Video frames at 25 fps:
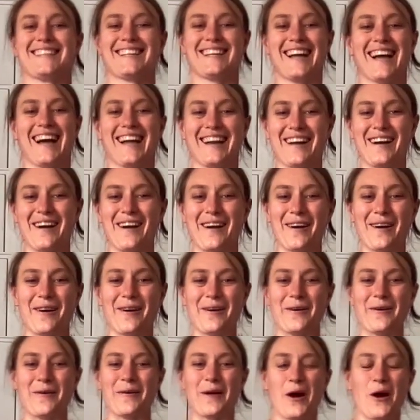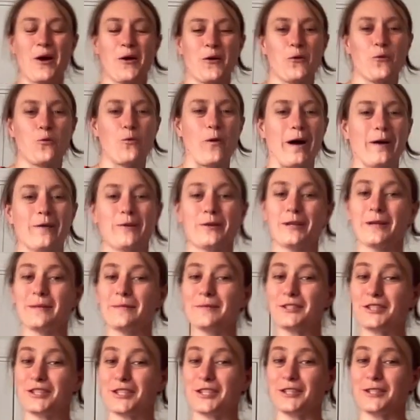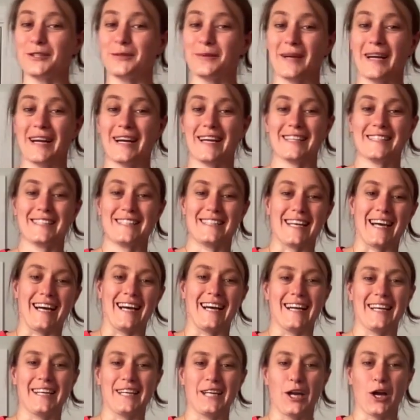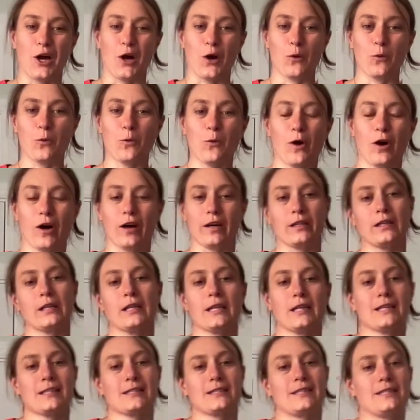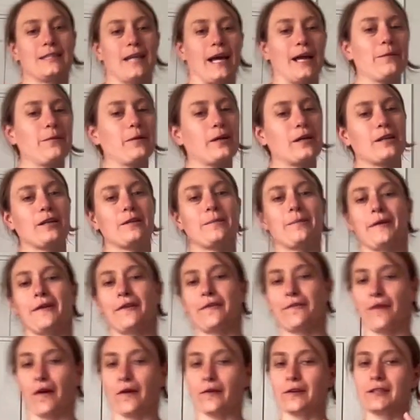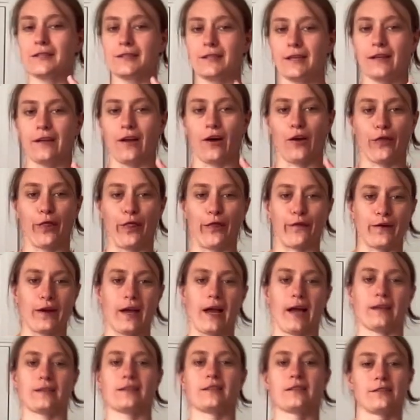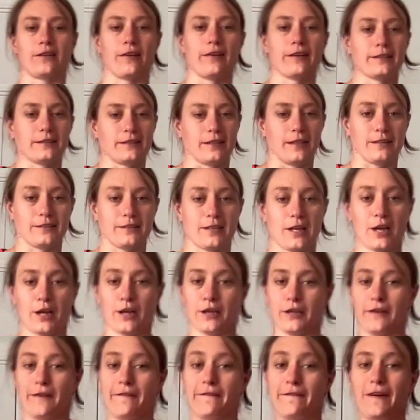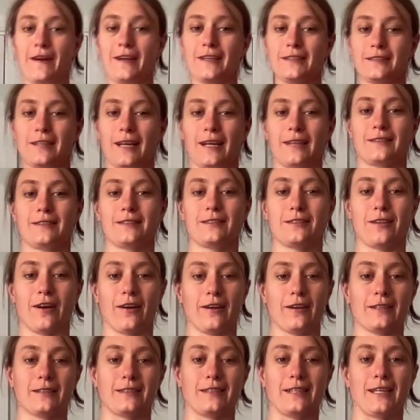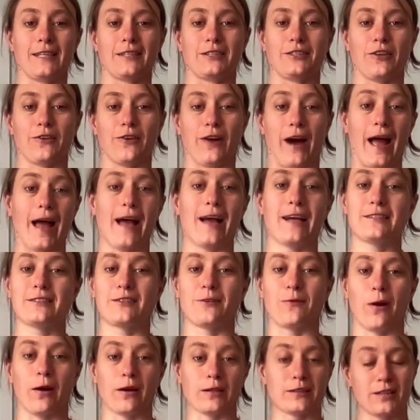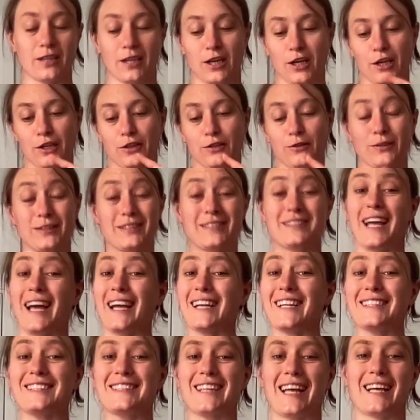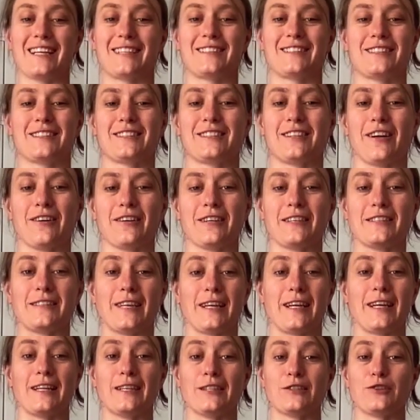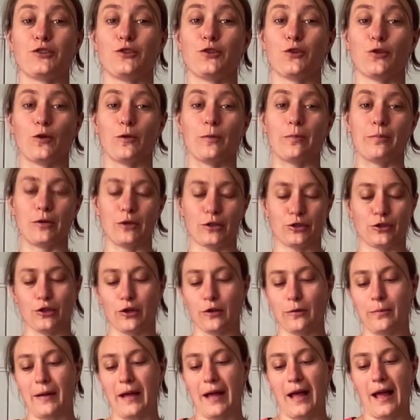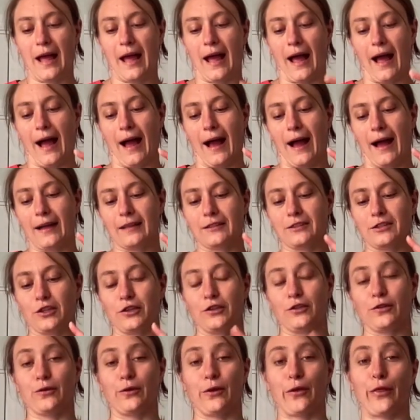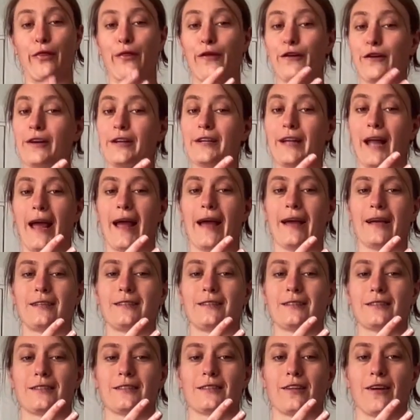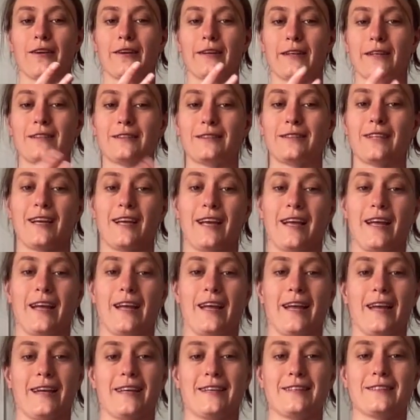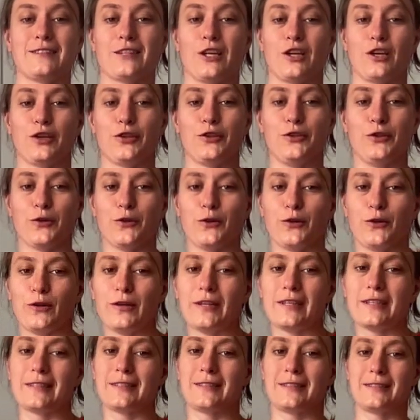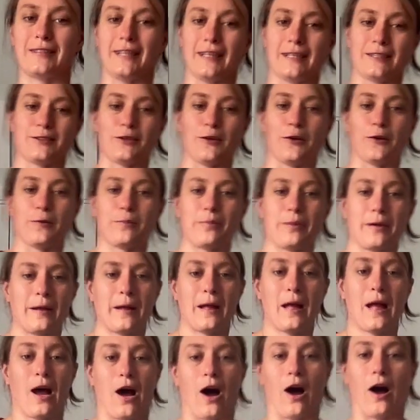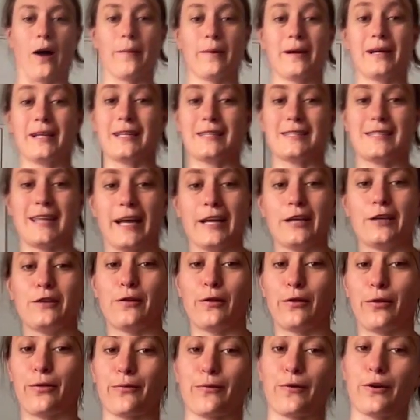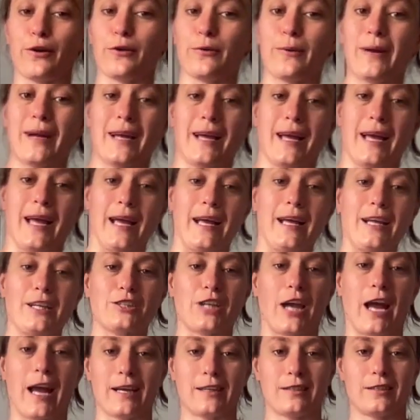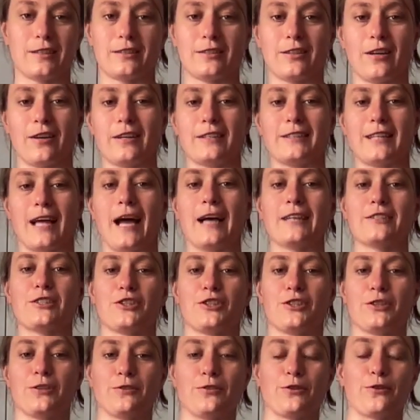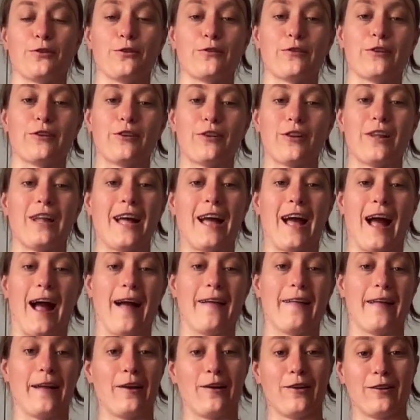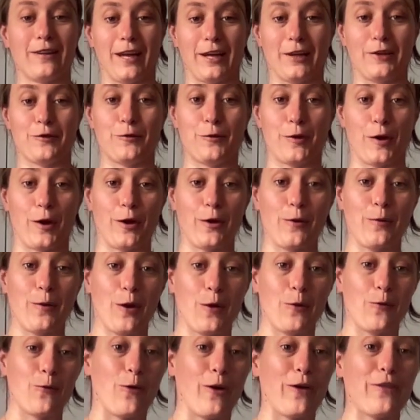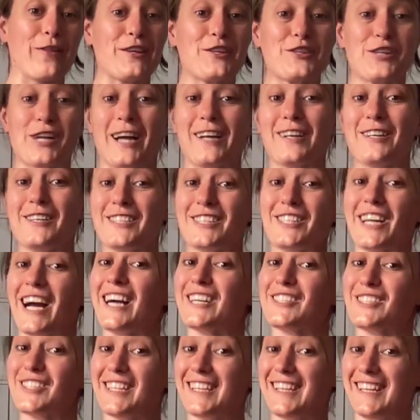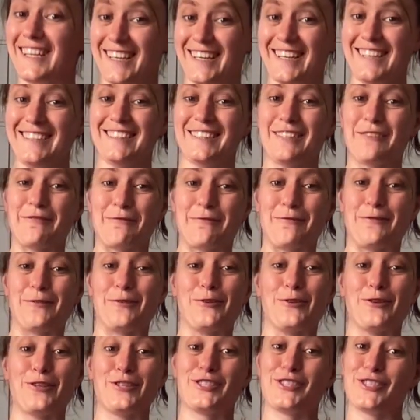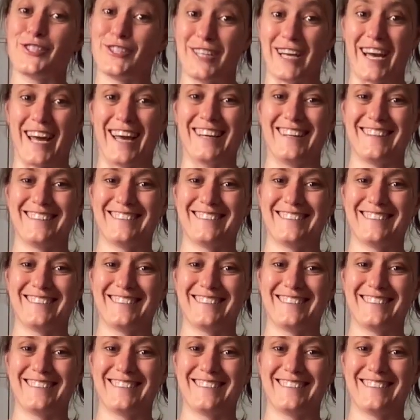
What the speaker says: Hello, welcome to day one. Today we're going to be focusing on 3 exercises. Your first exercise is your air squat, your second exercise is your push-up, and your third exercise is your sit-up. I'm going to take you through each exercise as a tutorial, and then I'll let you know what the challenge actually is for today.